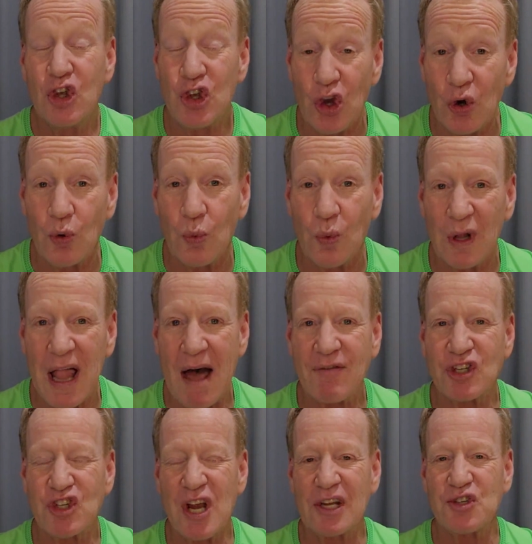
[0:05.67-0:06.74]
you will have
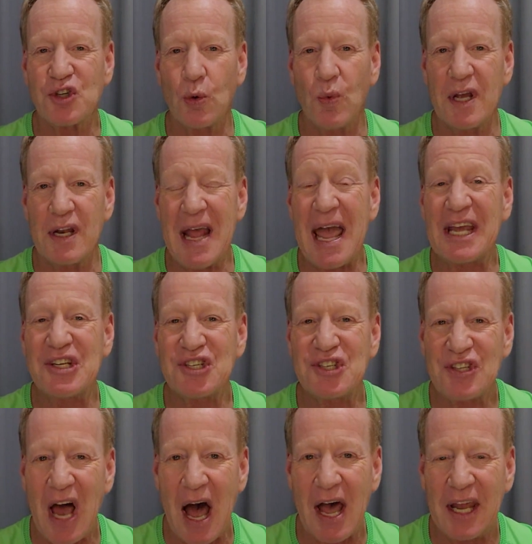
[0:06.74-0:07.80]
a chance to win a
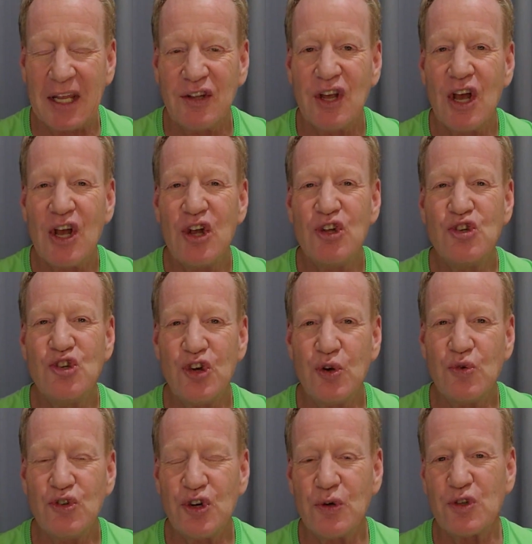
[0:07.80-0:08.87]
signed
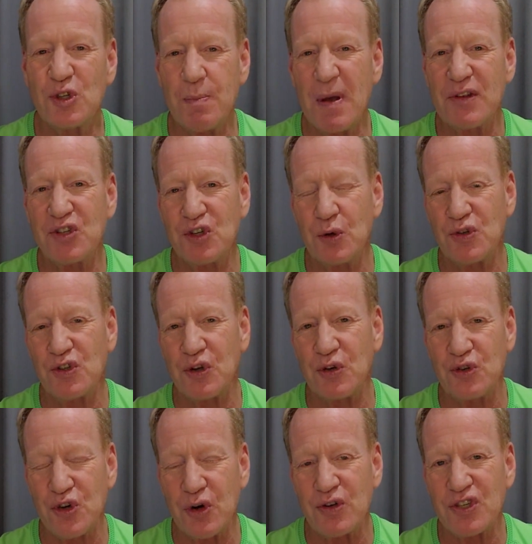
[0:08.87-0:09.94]
Juju
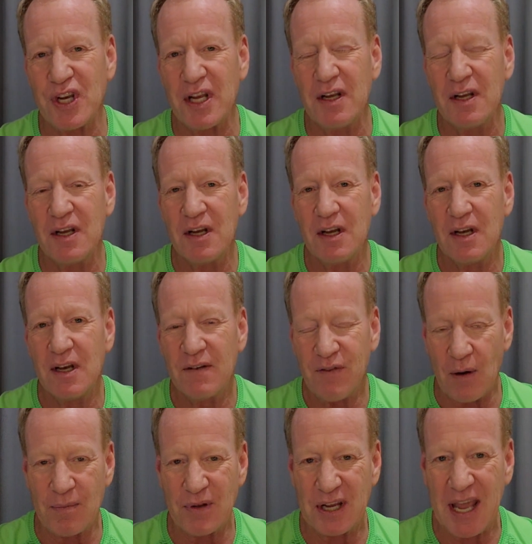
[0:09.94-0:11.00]
Smith-Schuster jersey
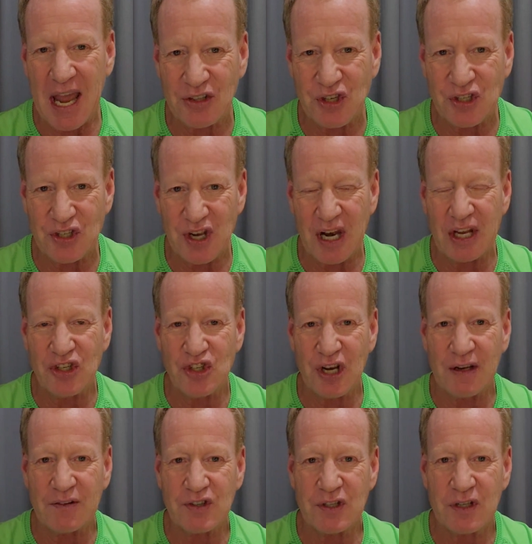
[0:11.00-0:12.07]
from the Kansas City
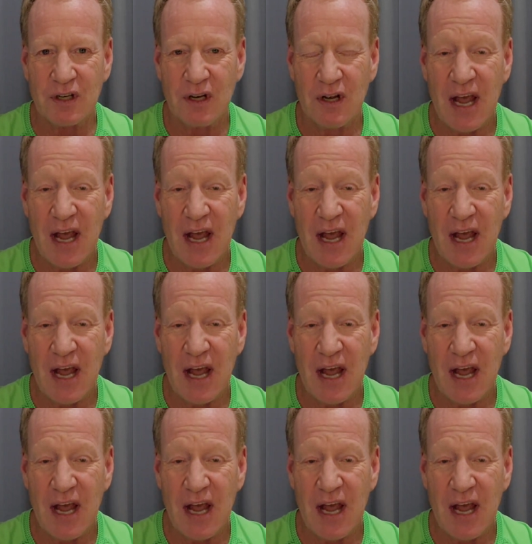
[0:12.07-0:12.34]
Chiefs.